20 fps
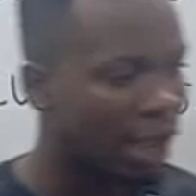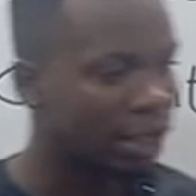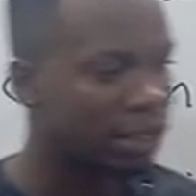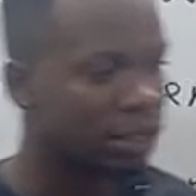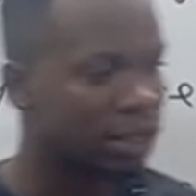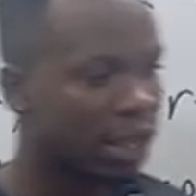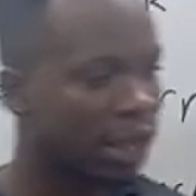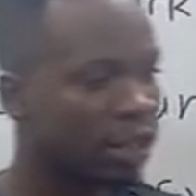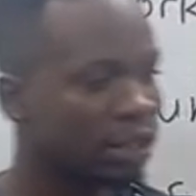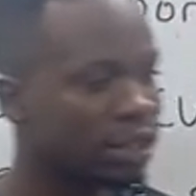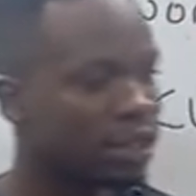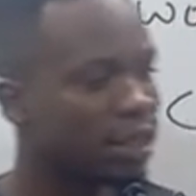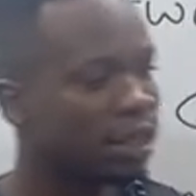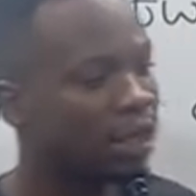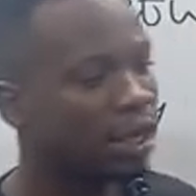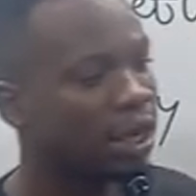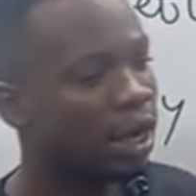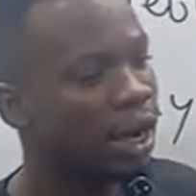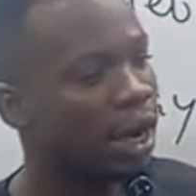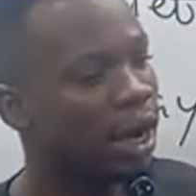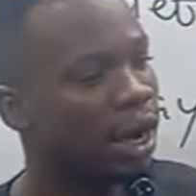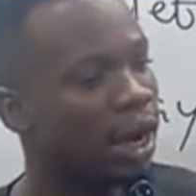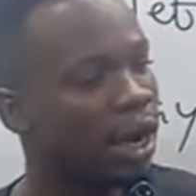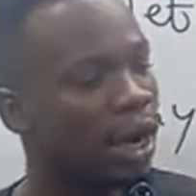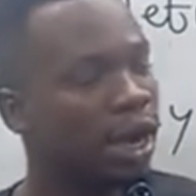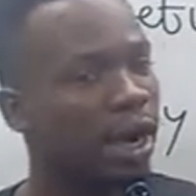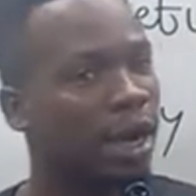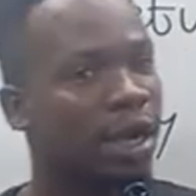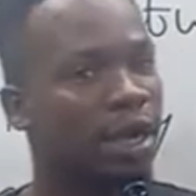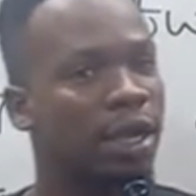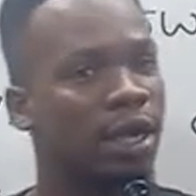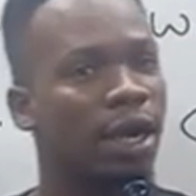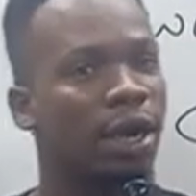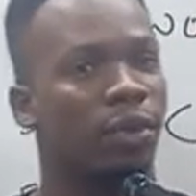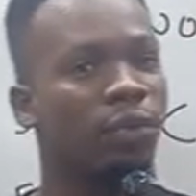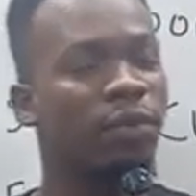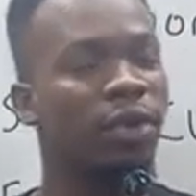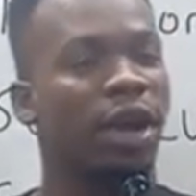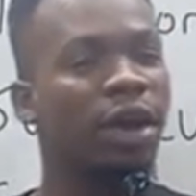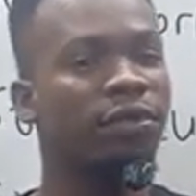I start,
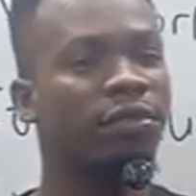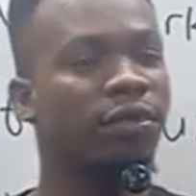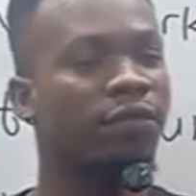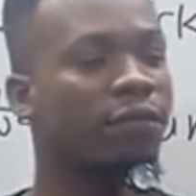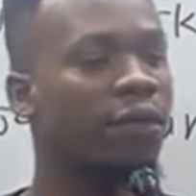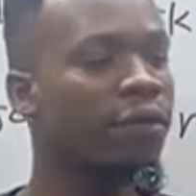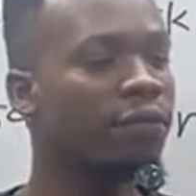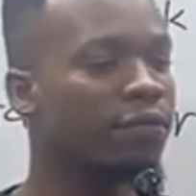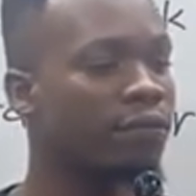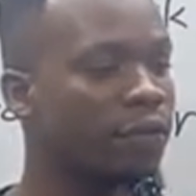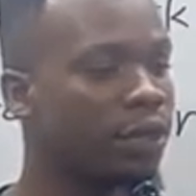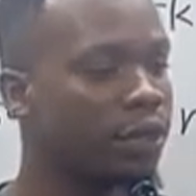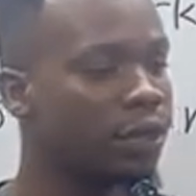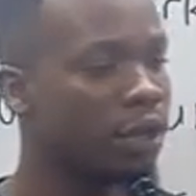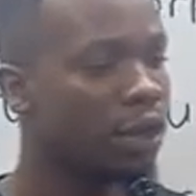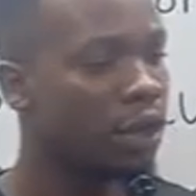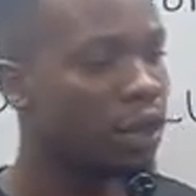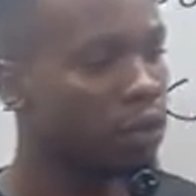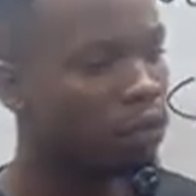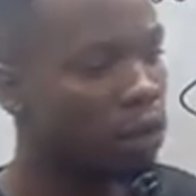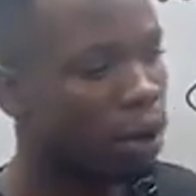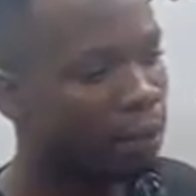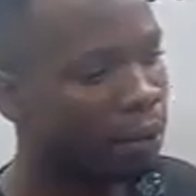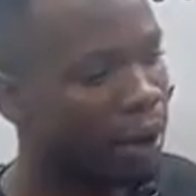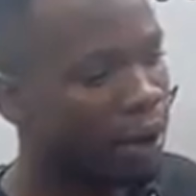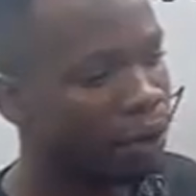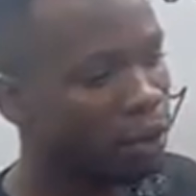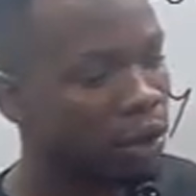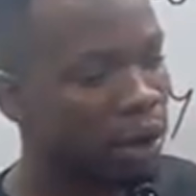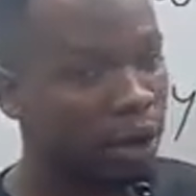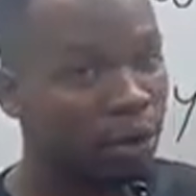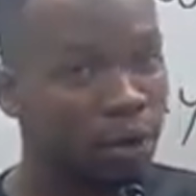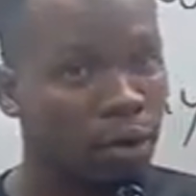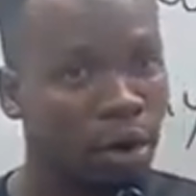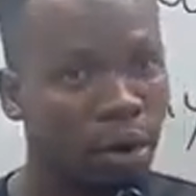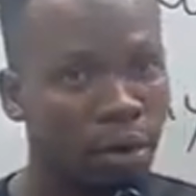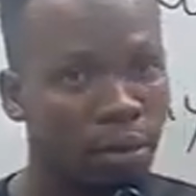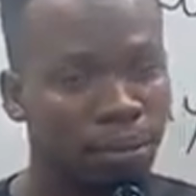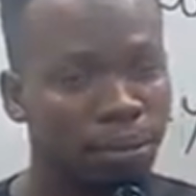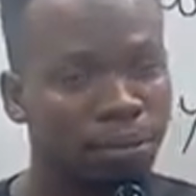we have different feed whereby you can
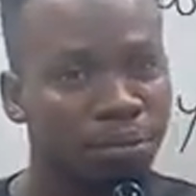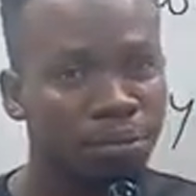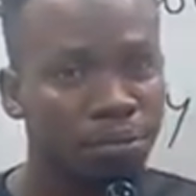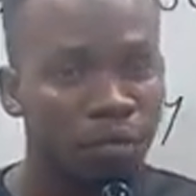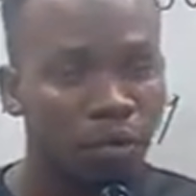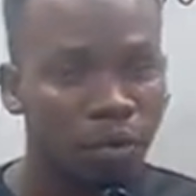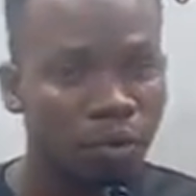come